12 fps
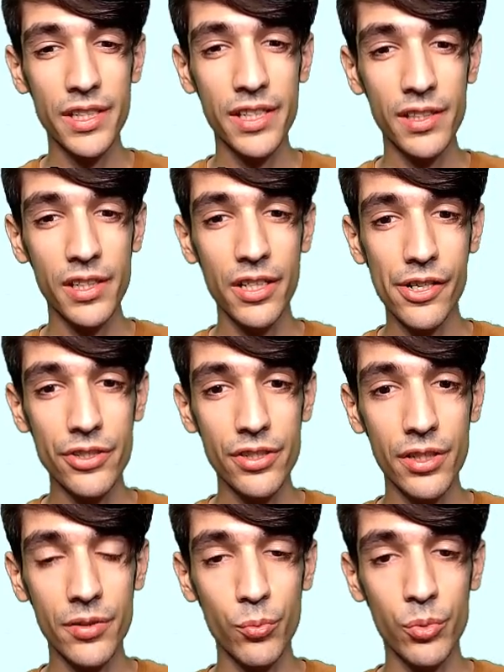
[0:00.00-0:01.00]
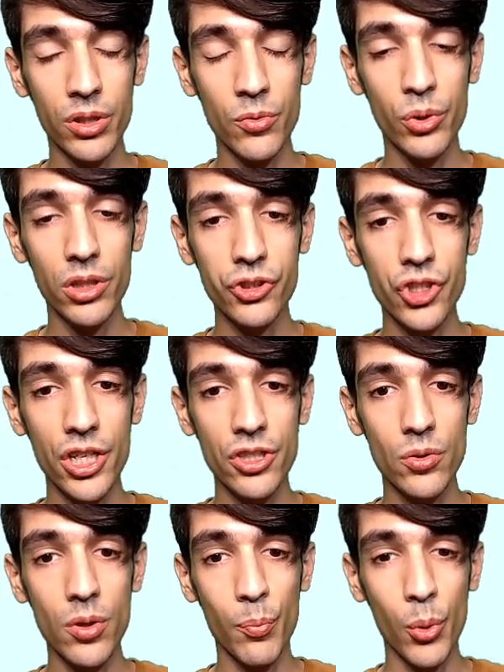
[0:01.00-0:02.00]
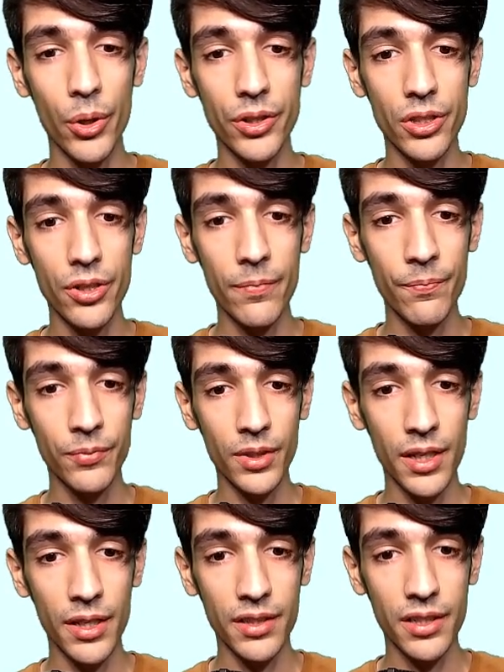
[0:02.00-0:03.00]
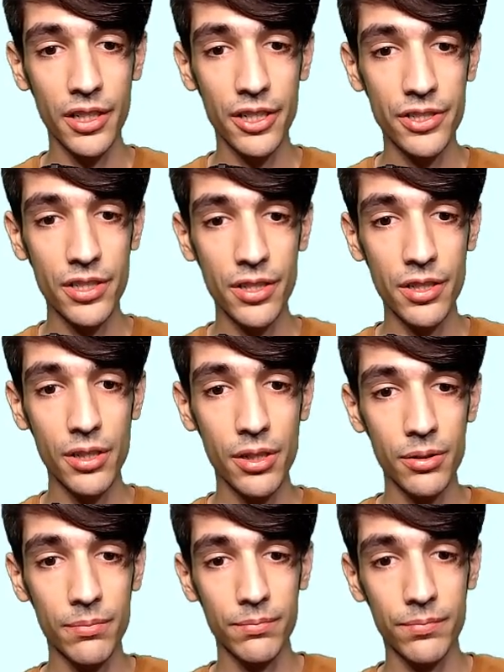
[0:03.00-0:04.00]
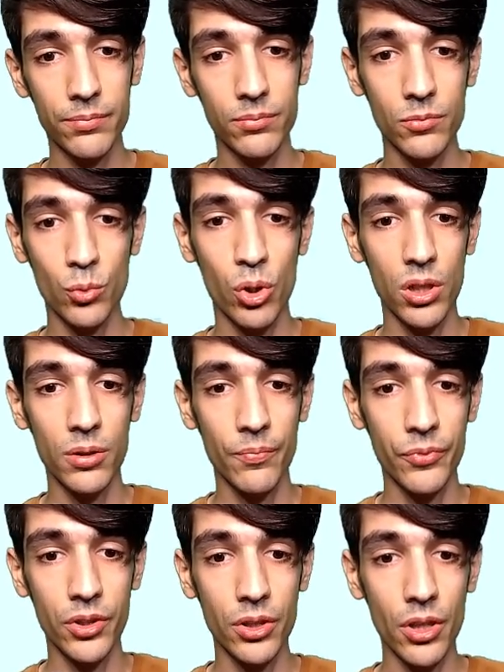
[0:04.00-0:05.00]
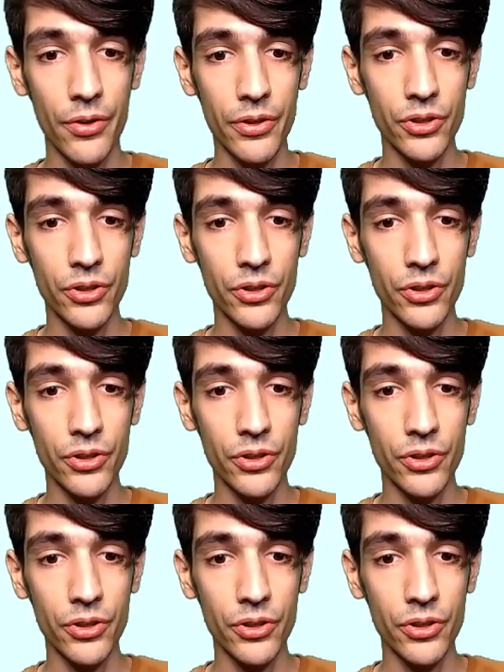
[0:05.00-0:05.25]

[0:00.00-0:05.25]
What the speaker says: cursor will change to a pointer, and the cursor here, well, nothing